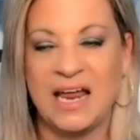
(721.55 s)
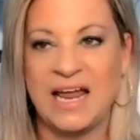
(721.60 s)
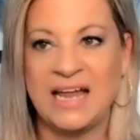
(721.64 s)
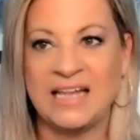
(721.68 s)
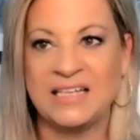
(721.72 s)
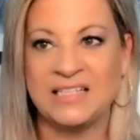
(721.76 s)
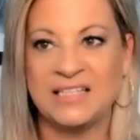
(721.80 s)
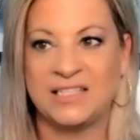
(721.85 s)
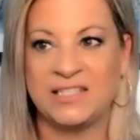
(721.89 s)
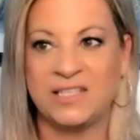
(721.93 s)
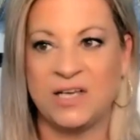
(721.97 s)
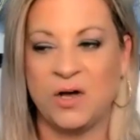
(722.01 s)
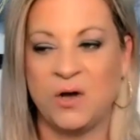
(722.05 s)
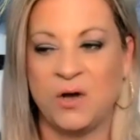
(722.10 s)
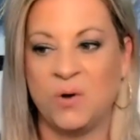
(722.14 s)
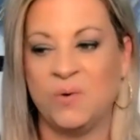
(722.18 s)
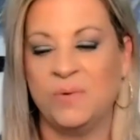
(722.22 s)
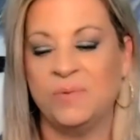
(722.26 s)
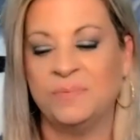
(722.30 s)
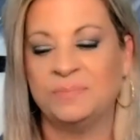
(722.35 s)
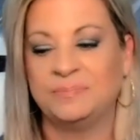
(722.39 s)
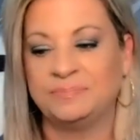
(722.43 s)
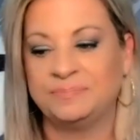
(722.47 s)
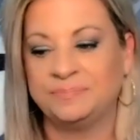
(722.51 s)
And
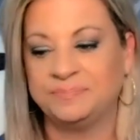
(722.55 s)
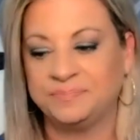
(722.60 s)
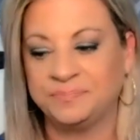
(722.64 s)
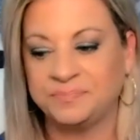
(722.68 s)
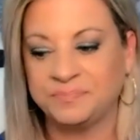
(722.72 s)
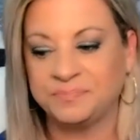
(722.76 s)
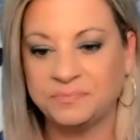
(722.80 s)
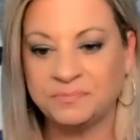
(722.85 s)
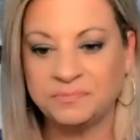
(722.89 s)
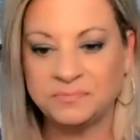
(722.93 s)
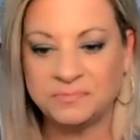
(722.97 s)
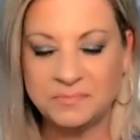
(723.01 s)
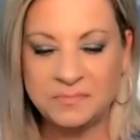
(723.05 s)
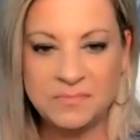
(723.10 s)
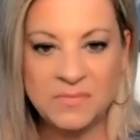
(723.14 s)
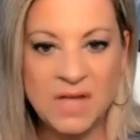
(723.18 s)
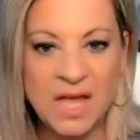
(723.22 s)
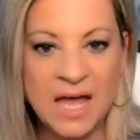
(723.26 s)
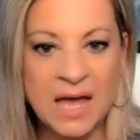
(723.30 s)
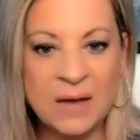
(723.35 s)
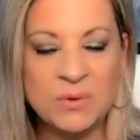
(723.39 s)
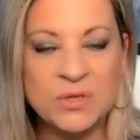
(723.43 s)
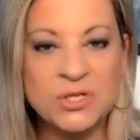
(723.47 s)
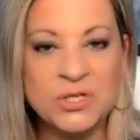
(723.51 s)
so
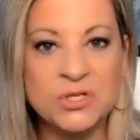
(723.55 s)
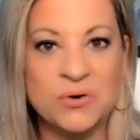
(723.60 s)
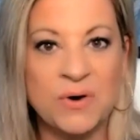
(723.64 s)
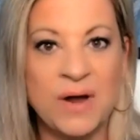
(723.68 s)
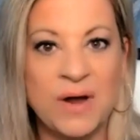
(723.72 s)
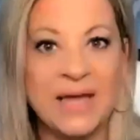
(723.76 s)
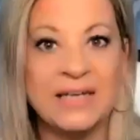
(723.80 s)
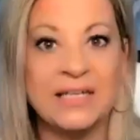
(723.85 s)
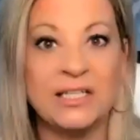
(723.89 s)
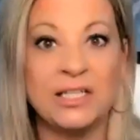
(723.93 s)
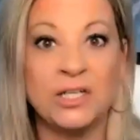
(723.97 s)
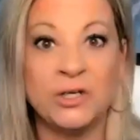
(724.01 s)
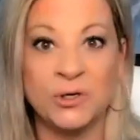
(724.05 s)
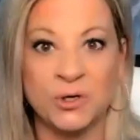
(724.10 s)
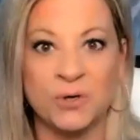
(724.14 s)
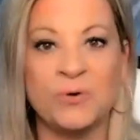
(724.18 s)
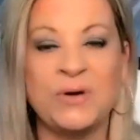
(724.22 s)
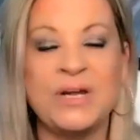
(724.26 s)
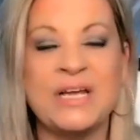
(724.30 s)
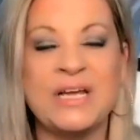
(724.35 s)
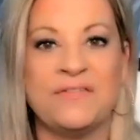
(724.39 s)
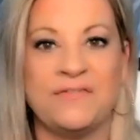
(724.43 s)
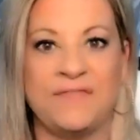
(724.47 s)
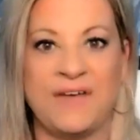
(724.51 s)
I would try and learn
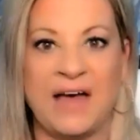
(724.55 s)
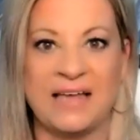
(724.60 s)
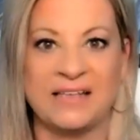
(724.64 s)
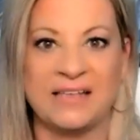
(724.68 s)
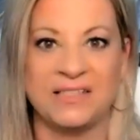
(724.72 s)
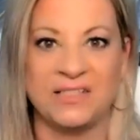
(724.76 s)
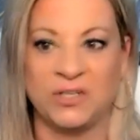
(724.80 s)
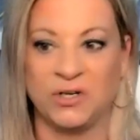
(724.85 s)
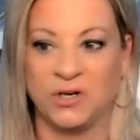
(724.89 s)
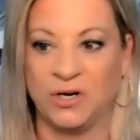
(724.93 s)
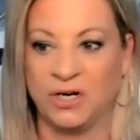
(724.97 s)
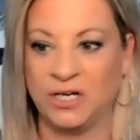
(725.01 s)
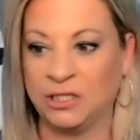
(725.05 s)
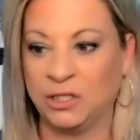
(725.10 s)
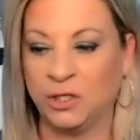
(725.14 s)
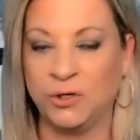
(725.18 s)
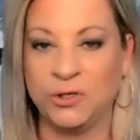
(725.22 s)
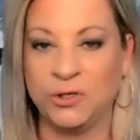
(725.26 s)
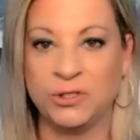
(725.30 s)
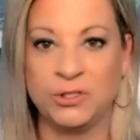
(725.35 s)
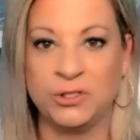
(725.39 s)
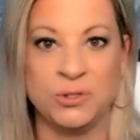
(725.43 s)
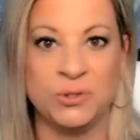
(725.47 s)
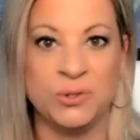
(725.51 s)
Greek faster and
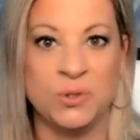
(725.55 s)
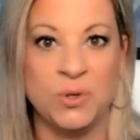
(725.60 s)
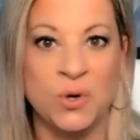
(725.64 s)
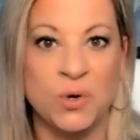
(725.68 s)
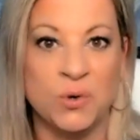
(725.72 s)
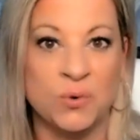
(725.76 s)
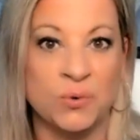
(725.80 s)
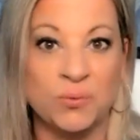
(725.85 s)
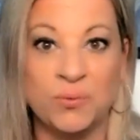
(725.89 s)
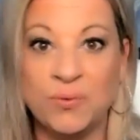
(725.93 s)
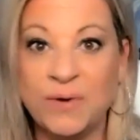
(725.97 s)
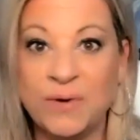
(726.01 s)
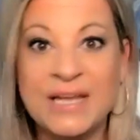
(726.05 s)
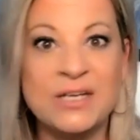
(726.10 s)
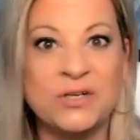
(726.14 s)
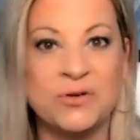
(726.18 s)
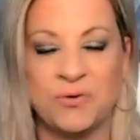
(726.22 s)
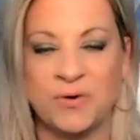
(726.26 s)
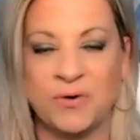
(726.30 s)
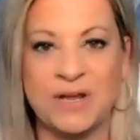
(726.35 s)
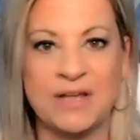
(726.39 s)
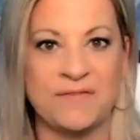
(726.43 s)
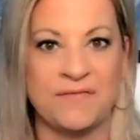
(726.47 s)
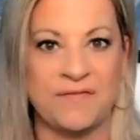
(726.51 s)
learn to read
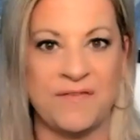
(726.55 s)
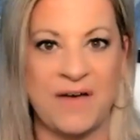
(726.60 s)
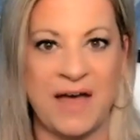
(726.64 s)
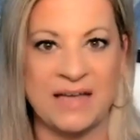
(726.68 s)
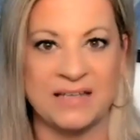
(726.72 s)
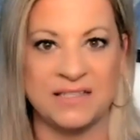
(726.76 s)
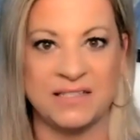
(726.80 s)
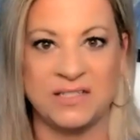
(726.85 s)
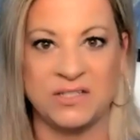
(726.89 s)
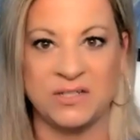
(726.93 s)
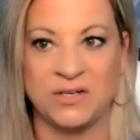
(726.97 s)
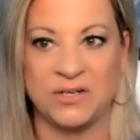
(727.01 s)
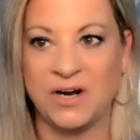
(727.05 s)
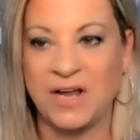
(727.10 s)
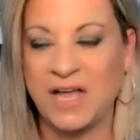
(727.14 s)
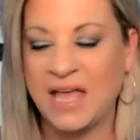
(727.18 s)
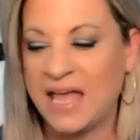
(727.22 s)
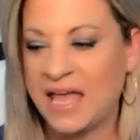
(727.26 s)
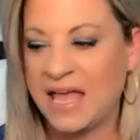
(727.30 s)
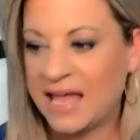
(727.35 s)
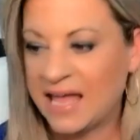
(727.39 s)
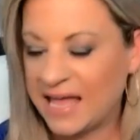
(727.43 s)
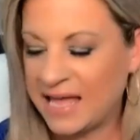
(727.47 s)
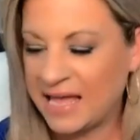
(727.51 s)
Greek faster.
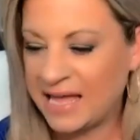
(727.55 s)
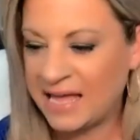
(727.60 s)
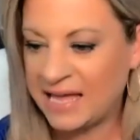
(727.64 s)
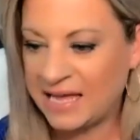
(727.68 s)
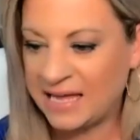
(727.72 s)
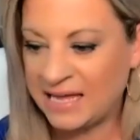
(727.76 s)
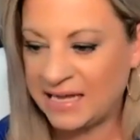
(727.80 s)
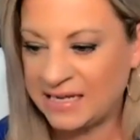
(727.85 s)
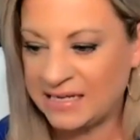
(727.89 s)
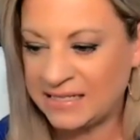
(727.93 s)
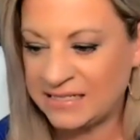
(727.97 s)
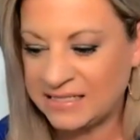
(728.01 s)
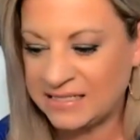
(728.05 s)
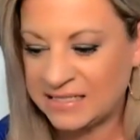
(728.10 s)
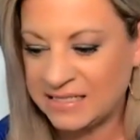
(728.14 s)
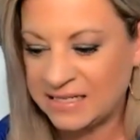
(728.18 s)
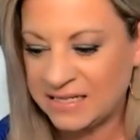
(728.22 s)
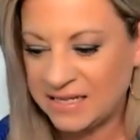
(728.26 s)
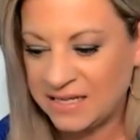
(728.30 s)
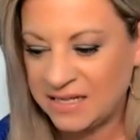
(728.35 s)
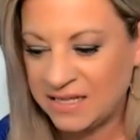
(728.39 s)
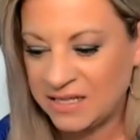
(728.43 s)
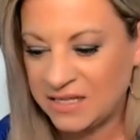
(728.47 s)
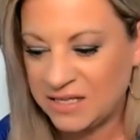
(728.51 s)
And,
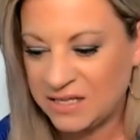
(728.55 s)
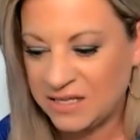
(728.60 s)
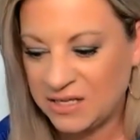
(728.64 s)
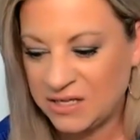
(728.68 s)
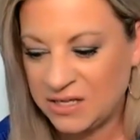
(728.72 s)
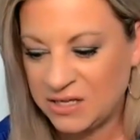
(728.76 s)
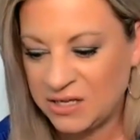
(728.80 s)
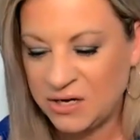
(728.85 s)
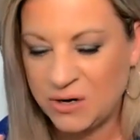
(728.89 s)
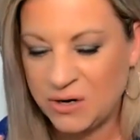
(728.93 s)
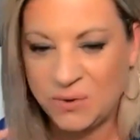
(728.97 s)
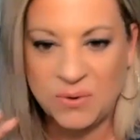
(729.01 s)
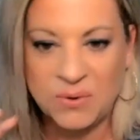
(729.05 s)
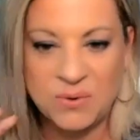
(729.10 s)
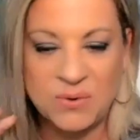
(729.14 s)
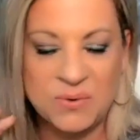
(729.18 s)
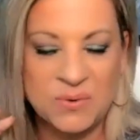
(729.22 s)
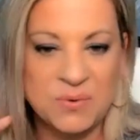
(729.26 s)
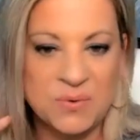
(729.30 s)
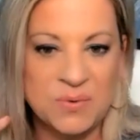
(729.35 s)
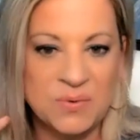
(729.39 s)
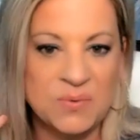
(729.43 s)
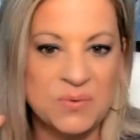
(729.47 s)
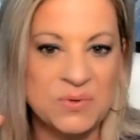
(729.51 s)
you know,
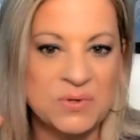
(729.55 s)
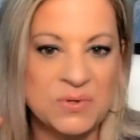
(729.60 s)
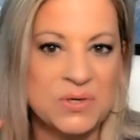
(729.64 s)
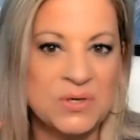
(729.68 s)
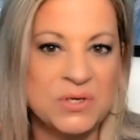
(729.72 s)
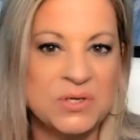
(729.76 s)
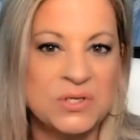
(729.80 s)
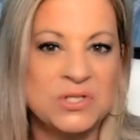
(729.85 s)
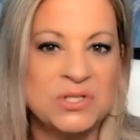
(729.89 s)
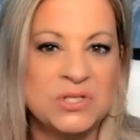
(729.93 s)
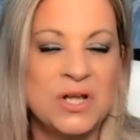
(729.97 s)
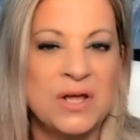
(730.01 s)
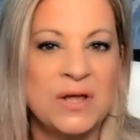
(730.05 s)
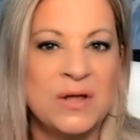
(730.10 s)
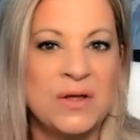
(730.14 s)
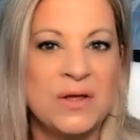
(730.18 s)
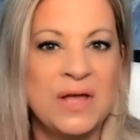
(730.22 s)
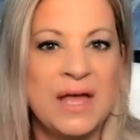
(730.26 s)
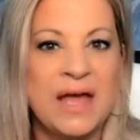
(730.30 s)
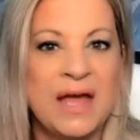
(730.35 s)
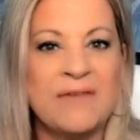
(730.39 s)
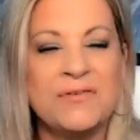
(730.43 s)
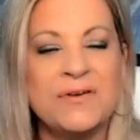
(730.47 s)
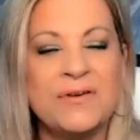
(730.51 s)

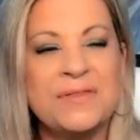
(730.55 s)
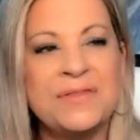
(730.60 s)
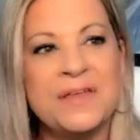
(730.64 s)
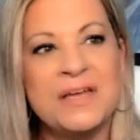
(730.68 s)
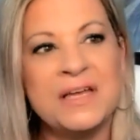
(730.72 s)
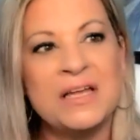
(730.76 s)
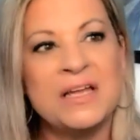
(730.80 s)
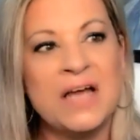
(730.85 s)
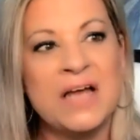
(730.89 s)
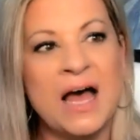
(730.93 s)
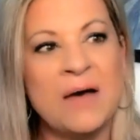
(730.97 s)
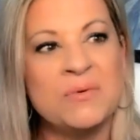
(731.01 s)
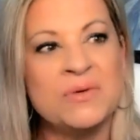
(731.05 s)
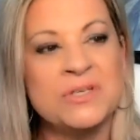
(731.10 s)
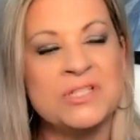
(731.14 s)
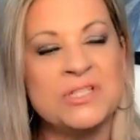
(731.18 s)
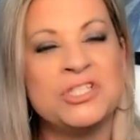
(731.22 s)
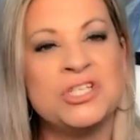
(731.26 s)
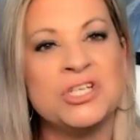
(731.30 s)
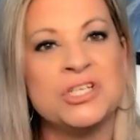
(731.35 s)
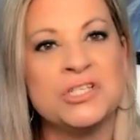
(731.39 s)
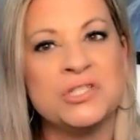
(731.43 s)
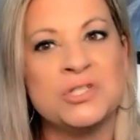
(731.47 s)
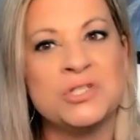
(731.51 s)
everything, I was
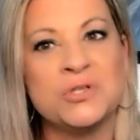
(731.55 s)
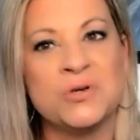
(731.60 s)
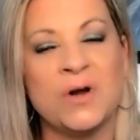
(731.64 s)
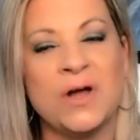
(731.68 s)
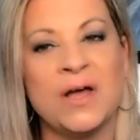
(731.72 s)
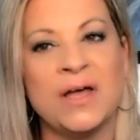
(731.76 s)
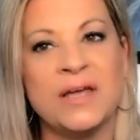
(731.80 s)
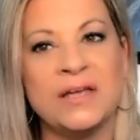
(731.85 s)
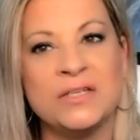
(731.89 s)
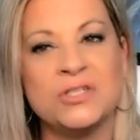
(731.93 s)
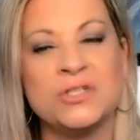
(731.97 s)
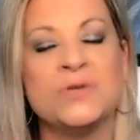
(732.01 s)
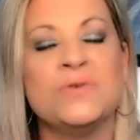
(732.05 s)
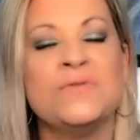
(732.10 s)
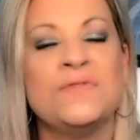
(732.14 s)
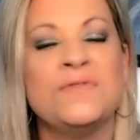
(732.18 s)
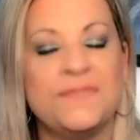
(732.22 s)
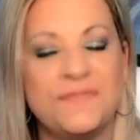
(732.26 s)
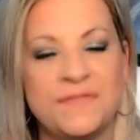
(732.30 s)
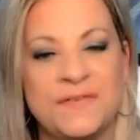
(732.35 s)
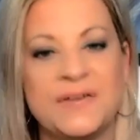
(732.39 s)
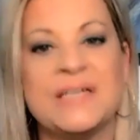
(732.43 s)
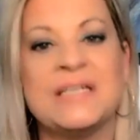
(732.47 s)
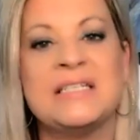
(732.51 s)
just trying to
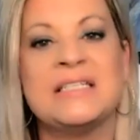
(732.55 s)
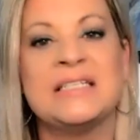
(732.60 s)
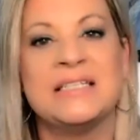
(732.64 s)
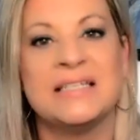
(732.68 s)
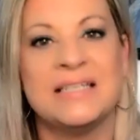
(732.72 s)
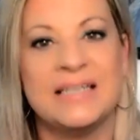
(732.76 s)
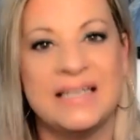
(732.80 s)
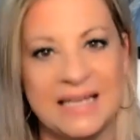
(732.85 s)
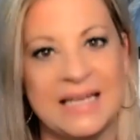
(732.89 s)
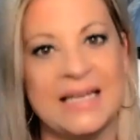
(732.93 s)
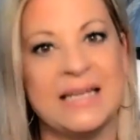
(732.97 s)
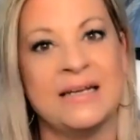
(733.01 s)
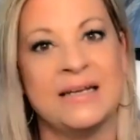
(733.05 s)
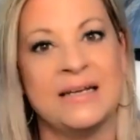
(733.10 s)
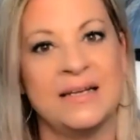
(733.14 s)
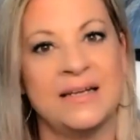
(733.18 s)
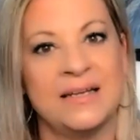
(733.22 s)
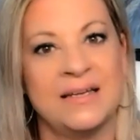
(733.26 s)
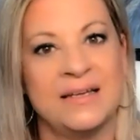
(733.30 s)
fit in,